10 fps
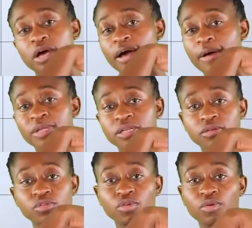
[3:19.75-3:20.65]

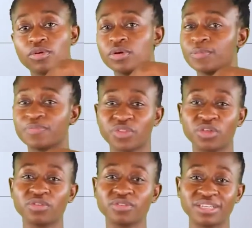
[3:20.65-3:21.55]

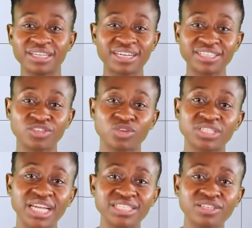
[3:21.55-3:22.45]
it increases your
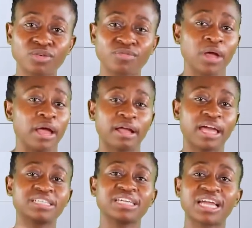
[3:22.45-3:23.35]
chances of
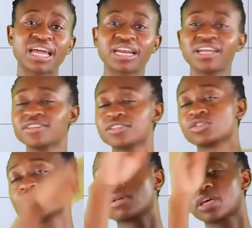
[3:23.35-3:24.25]
cardiac arrest,
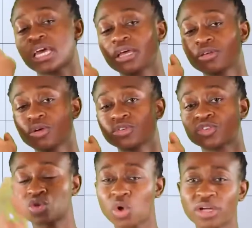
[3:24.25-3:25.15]
your
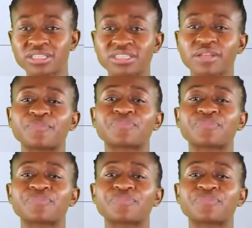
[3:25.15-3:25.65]
strokes.